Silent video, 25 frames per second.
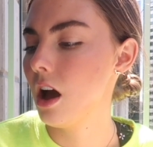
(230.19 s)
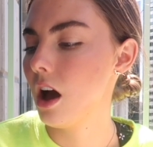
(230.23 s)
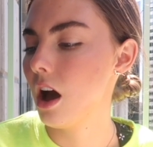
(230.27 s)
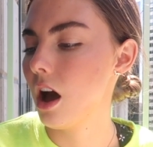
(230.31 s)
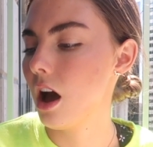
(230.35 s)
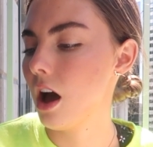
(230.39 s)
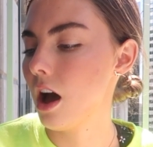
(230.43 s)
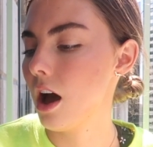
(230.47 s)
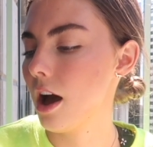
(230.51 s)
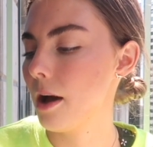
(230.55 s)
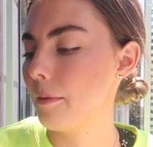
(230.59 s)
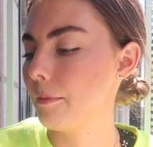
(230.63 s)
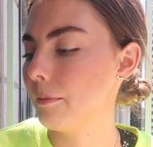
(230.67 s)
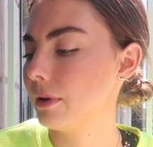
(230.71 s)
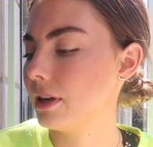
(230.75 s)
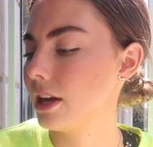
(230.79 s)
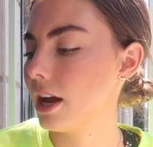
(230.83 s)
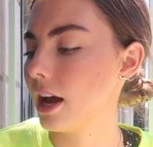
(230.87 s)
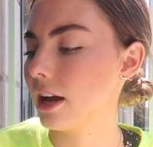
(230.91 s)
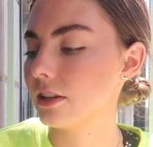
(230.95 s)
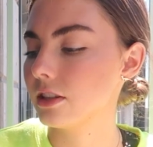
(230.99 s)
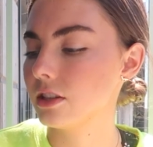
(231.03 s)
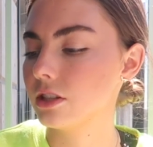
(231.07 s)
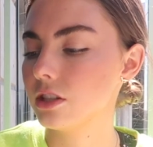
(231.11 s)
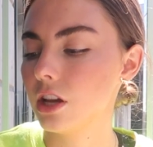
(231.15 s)
But
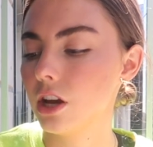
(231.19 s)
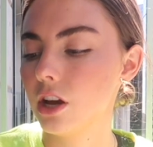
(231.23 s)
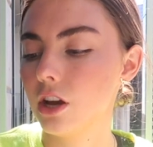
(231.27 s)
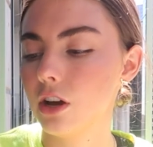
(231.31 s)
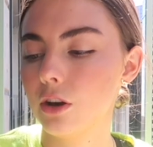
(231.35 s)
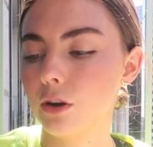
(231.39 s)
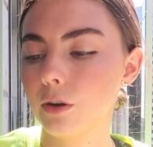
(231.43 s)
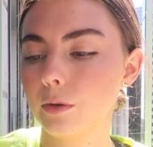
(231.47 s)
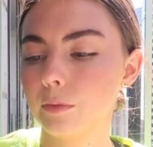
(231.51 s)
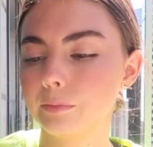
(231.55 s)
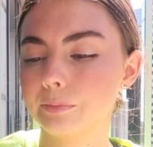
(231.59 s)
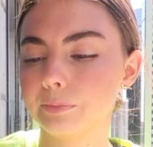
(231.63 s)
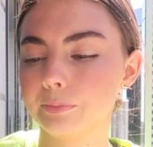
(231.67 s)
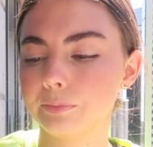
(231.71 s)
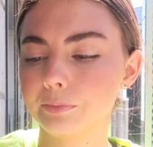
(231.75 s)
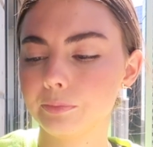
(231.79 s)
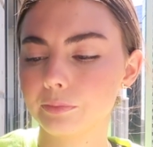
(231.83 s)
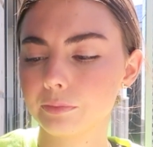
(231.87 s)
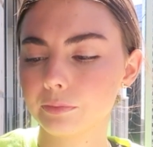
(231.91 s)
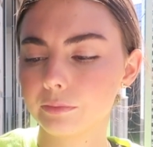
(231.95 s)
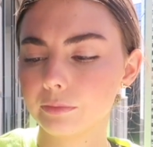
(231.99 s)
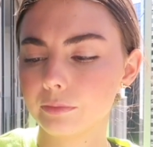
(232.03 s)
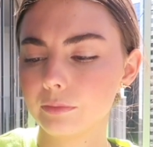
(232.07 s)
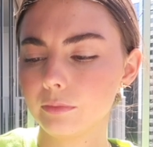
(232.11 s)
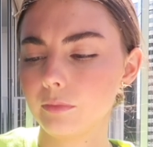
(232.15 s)
yeah, so
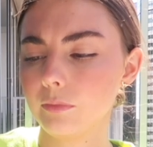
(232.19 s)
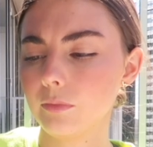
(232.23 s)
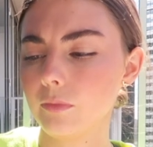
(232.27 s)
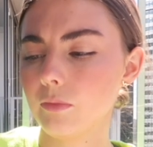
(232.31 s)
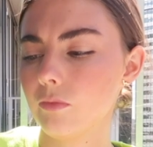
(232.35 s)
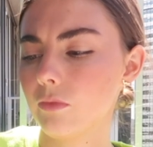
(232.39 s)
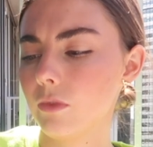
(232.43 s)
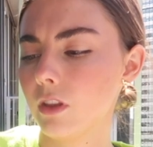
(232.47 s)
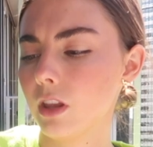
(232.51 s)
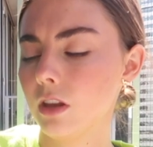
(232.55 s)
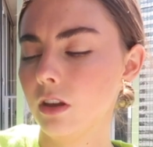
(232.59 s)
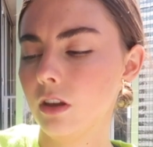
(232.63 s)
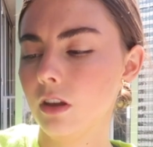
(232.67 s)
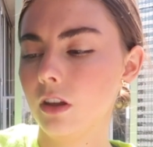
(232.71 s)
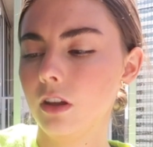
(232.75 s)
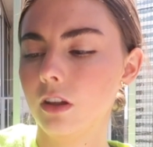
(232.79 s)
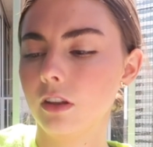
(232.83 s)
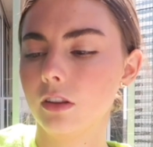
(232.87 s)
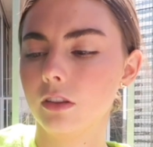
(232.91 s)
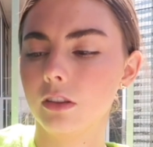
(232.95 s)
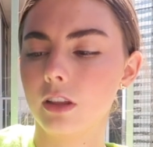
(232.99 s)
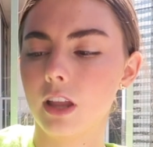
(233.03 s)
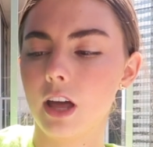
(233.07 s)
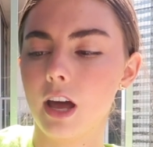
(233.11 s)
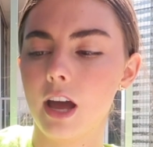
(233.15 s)

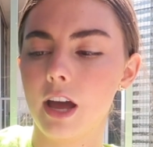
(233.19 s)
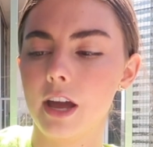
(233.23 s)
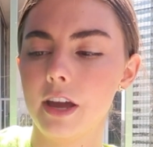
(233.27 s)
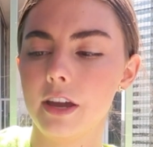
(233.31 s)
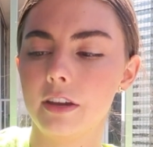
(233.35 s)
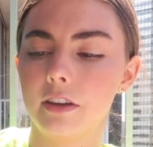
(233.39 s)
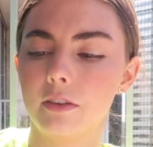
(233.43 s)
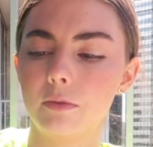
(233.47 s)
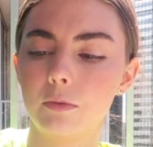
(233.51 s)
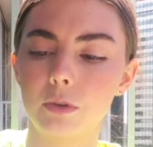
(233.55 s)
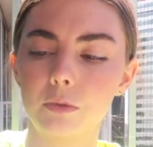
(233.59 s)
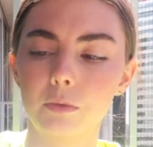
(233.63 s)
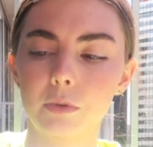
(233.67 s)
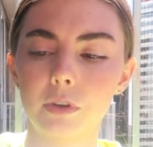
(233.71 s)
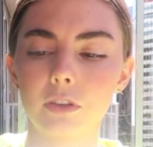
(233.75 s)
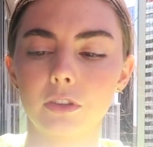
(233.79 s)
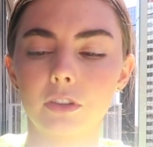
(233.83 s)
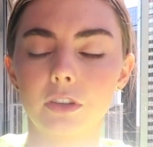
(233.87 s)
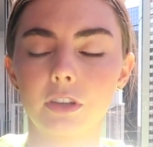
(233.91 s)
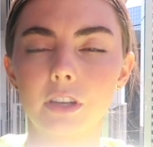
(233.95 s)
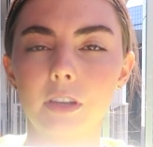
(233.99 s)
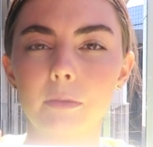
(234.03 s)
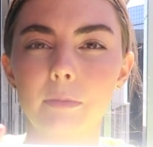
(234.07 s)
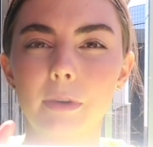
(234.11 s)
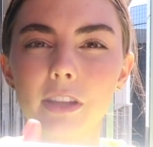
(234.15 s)
when we were
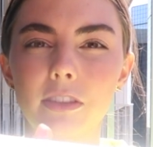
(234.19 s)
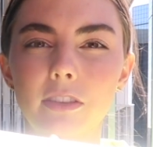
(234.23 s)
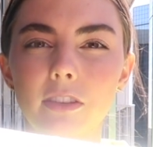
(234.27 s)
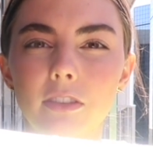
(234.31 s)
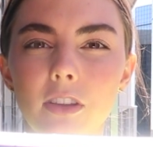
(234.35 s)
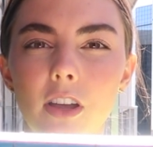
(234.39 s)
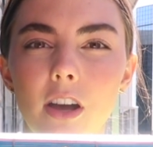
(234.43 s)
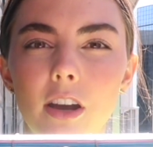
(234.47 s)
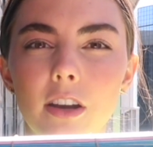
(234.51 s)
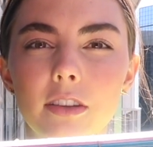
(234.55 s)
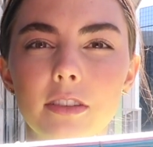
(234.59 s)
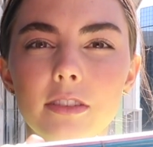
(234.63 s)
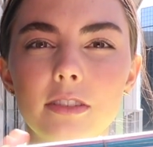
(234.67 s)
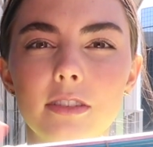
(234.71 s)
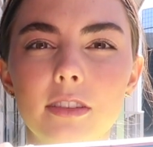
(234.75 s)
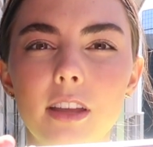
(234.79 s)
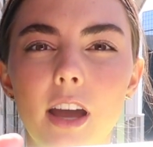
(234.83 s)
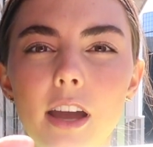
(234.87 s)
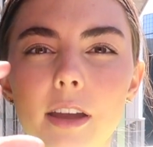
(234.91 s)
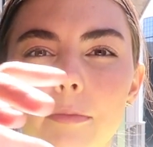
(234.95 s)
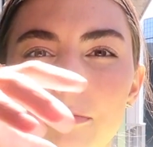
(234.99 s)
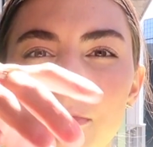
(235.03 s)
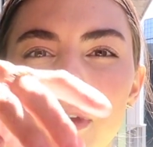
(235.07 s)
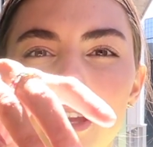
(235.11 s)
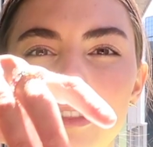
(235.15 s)
learning about the lungs,
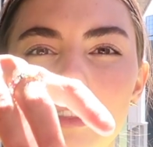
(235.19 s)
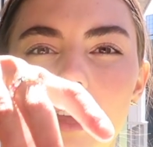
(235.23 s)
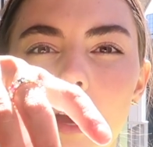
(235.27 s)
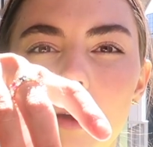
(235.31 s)
I made